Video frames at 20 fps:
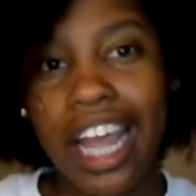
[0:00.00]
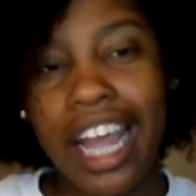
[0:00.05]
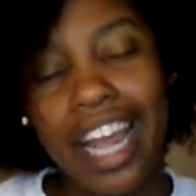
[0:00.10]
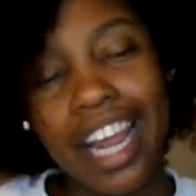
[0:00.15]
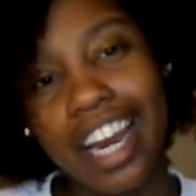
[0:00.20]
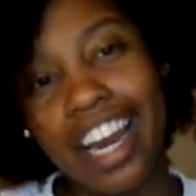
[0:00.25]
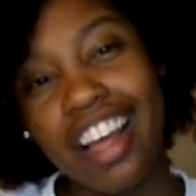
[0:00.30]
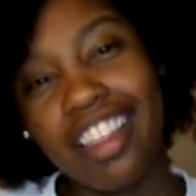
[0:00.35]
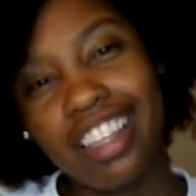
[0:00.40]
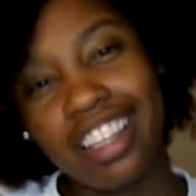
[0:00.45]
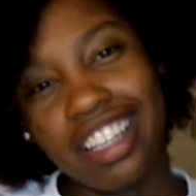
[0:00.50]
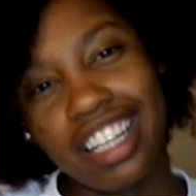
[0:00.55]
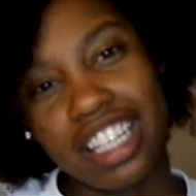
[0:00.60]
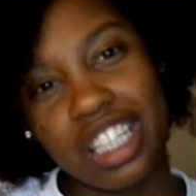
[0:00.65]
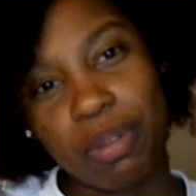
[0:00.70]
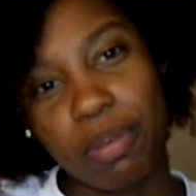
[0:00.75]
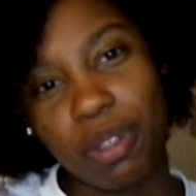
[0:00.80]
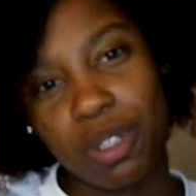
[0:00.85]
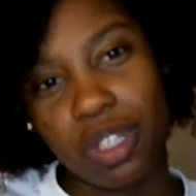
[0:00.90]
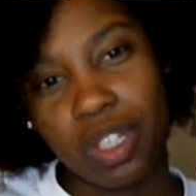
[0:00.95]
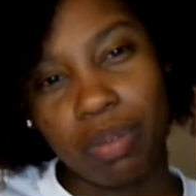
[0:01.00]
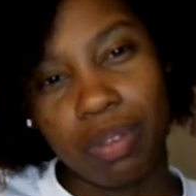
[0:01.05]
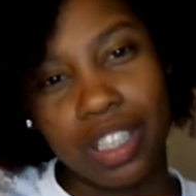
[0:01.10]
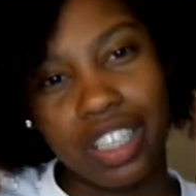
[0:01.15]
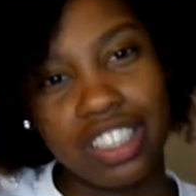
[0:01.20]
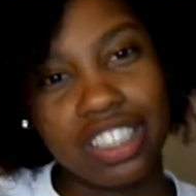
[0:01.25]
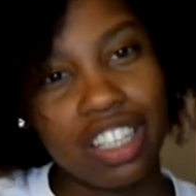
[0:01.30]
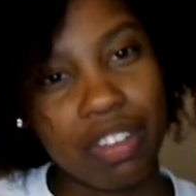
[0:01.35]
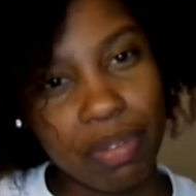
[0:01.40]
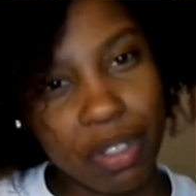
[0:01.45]
and I think that's mostly
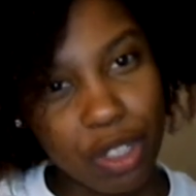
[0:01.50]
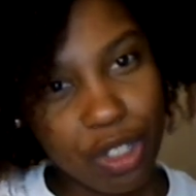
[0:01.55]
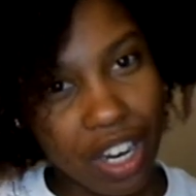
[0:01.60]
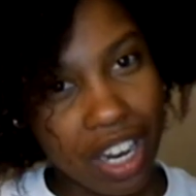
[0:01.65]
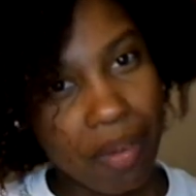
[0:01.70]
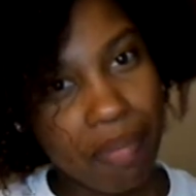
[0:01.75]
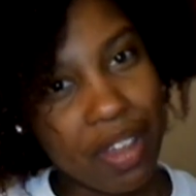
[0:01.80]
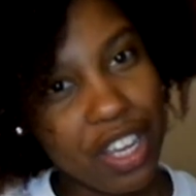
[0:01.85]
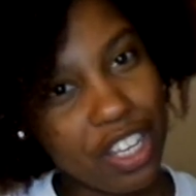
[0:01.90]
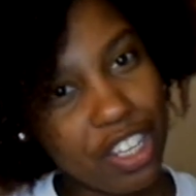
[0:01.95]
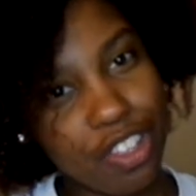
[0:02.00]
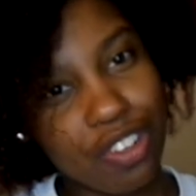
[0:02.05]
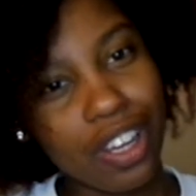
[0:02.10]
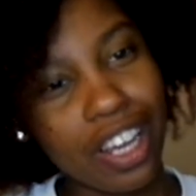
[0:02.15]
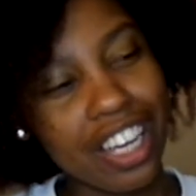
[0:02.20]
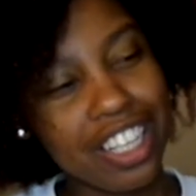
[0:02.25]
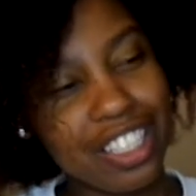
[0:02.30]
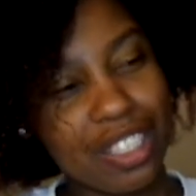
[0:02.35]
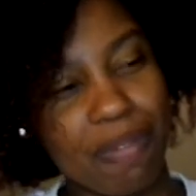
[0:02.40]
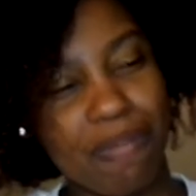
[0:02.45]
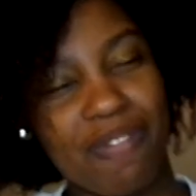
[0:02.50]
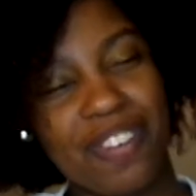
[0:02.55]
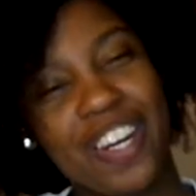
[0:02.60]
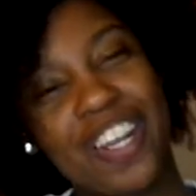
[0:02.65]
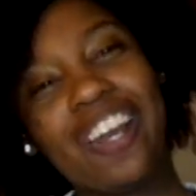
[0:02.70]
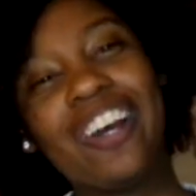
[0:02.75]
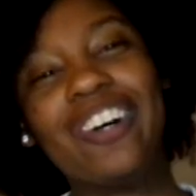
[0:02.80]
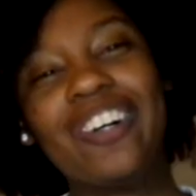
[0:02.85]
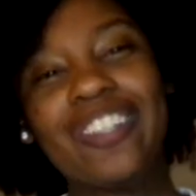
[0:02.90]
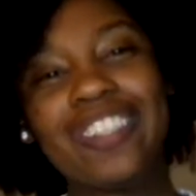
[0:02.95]
because I've been trying to make you guys some
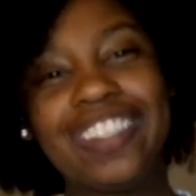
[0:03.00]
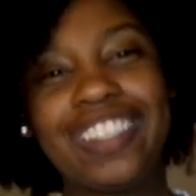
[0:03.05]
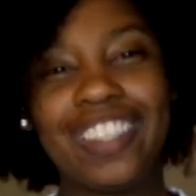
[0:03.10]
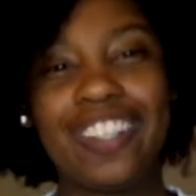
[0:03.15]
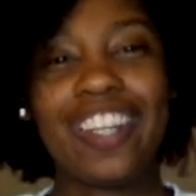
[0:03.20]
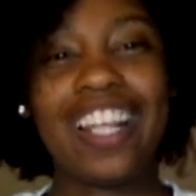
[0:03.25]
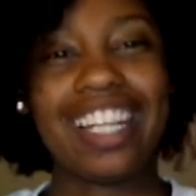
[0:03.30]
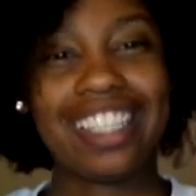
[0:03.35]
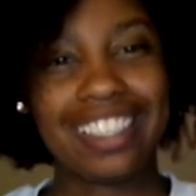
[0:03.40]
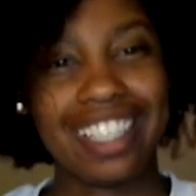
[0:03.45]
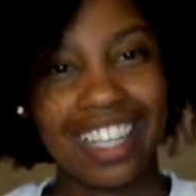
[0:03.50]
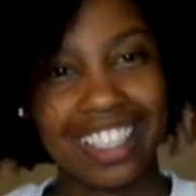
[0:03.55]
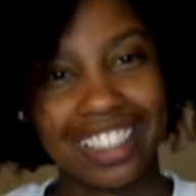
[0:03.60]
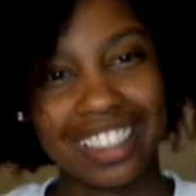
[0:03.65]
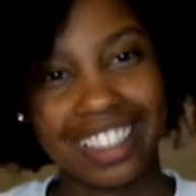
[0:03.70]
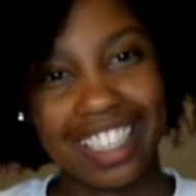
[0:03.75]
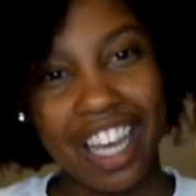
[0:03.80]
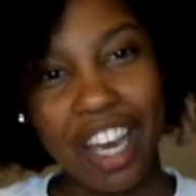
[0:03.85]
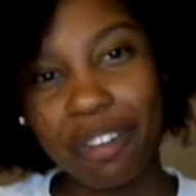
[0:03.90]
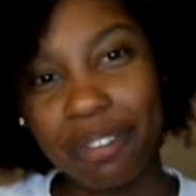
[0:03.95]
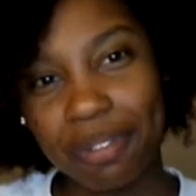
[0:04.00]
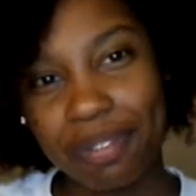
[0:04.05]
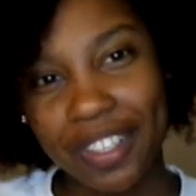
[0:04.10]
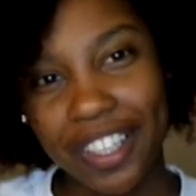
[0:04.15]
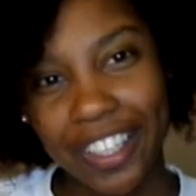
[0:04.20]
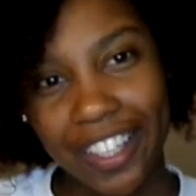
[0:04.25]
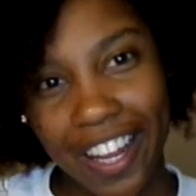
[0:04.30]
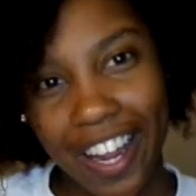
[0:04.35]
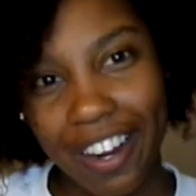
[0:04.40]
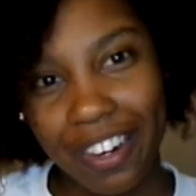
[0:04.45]
videos, so that's actually helped me a
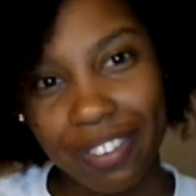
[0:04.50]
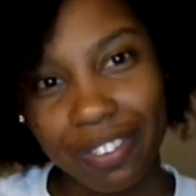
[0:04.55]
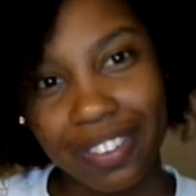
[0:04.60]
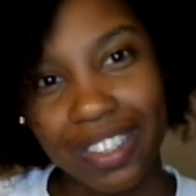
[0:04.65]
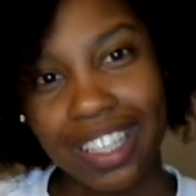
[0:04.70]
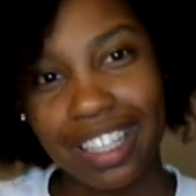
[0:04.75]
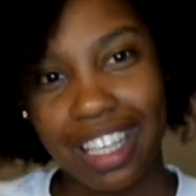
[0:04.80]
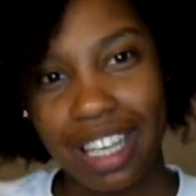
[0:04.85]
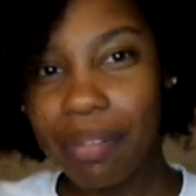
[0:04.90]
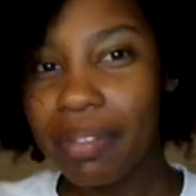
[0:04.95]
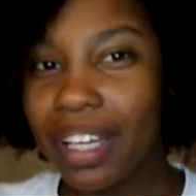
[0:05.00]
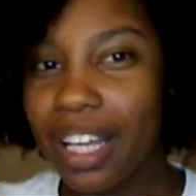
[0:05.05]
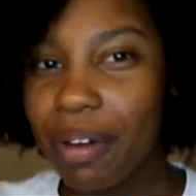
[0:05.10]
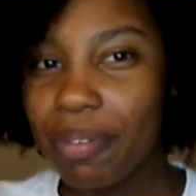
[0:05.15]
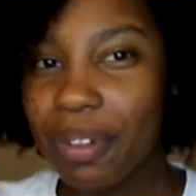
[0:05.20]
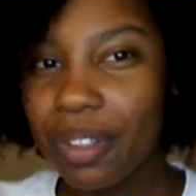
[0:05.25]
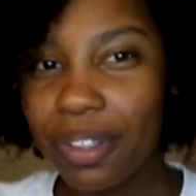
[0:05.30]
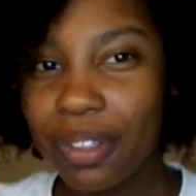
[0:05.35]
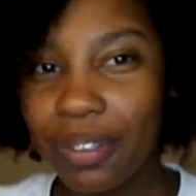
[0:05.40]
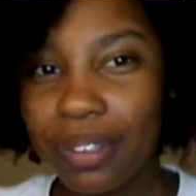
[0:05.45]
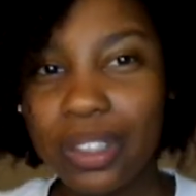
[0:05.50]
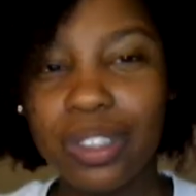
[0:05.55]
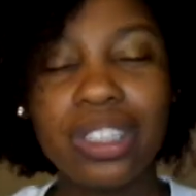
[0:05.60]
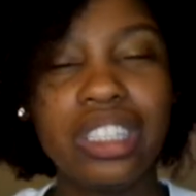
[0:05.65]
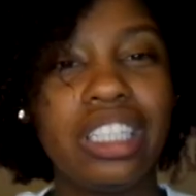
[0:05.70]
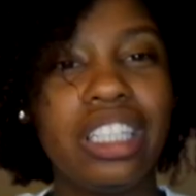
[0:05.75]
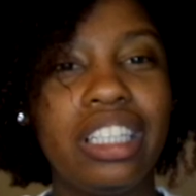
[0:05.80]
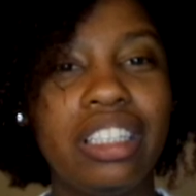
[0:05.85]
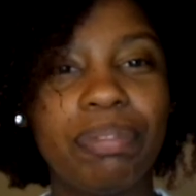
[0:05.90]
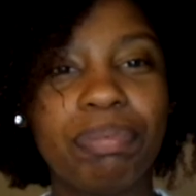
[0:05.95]
lot with keeping up with the
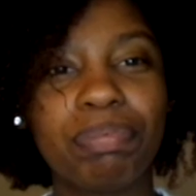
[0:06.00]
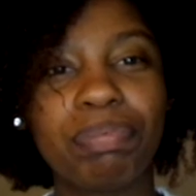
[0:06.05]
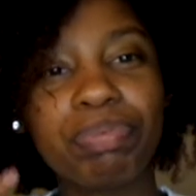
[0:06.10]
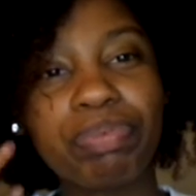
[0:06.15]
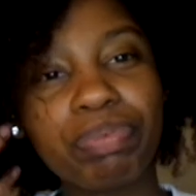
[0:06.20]
routine.